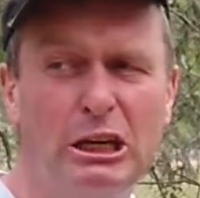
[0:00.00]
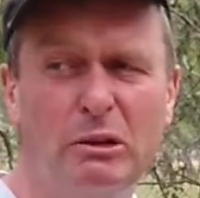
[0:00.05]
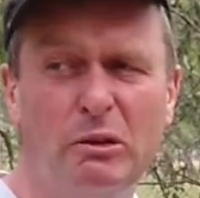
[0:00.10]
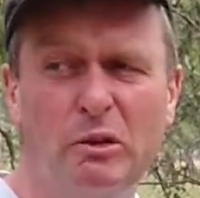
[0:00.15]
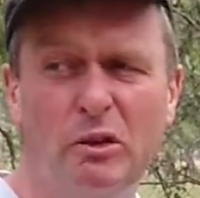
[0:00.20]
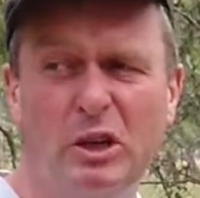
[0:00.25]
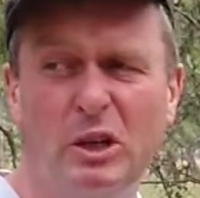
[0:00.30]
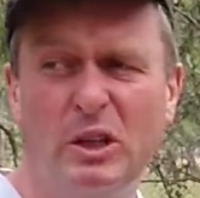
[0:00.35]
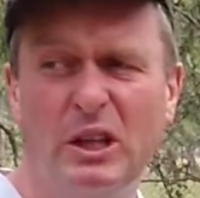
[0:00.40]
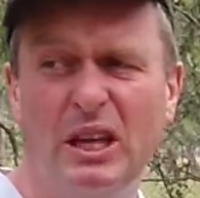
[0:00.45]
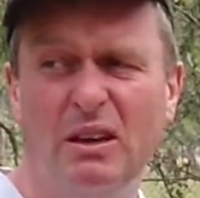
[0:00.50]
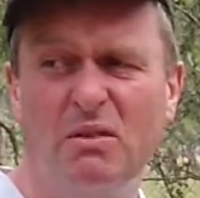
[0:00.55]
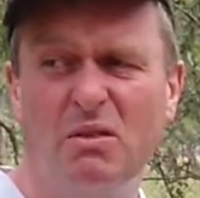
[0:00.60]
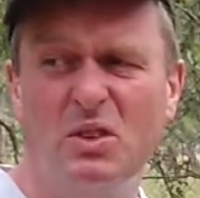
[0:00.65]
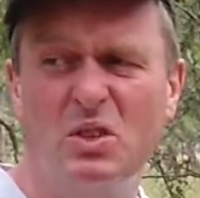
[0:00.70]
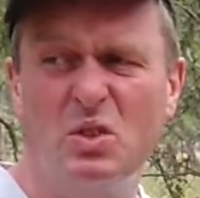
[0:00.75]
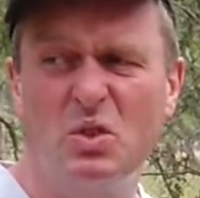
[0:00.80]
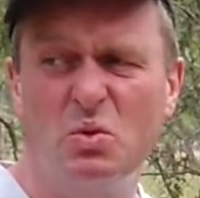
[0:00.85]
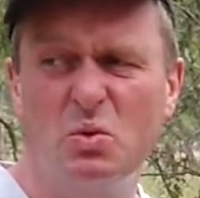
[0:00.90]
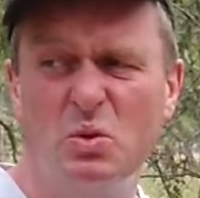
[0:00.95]
Feel that
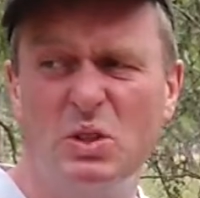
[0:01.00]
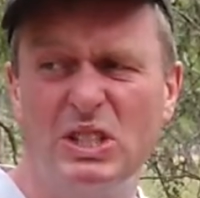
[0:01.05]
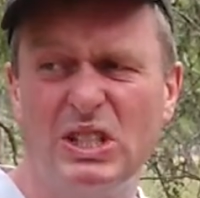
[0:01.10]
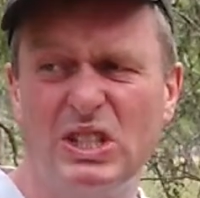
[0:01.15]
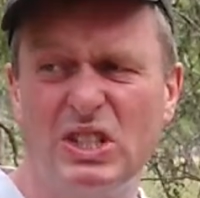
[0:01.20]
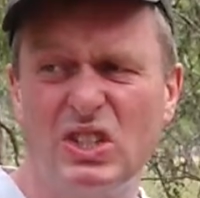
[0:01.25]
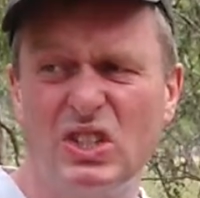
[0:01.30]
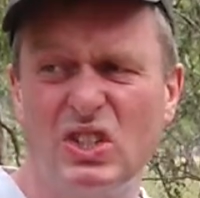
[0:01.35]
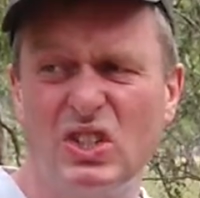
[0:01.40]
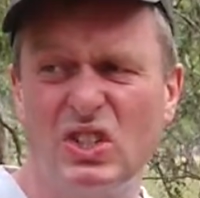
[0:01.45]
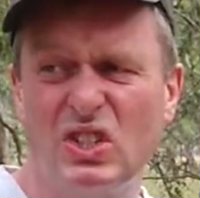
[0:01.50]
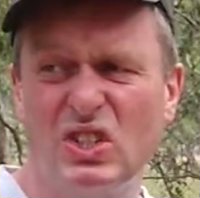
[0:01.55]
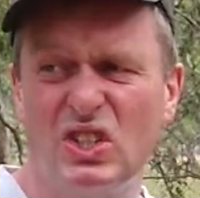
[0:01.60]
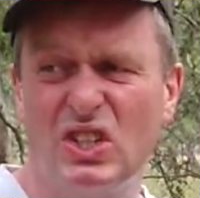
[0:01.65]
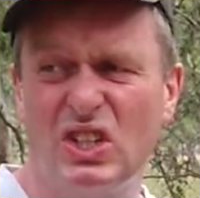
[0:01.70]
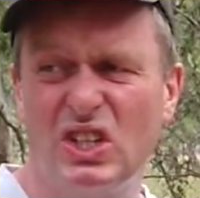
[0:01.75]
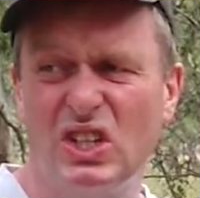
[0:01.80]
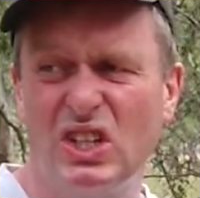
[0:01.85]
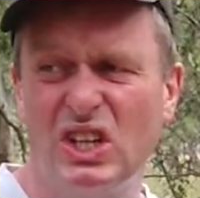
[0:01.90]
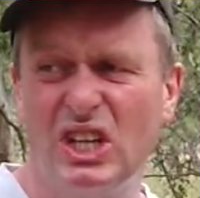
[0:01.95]
visceralness
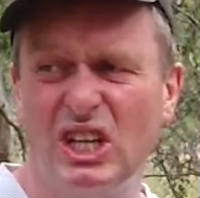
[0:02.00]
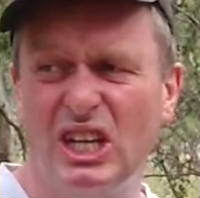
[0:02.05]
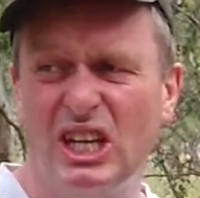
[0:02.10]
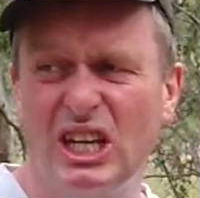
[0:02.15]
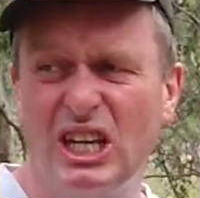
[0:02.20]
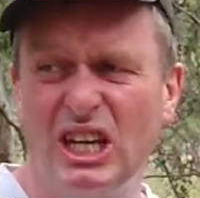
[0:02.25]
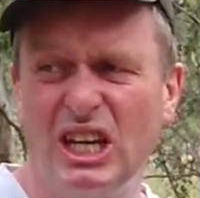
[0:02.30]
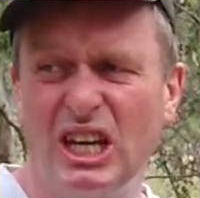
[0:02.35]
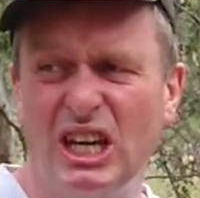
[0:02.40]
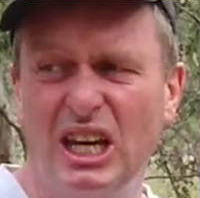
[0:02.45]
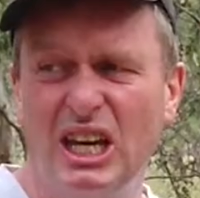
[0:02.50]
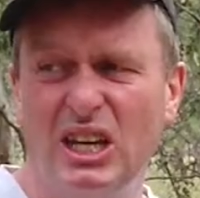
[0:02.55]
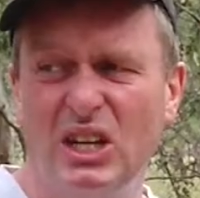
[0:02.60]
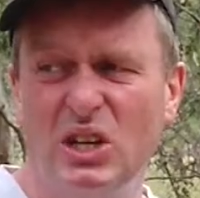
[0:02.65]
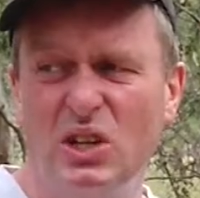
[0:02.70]
and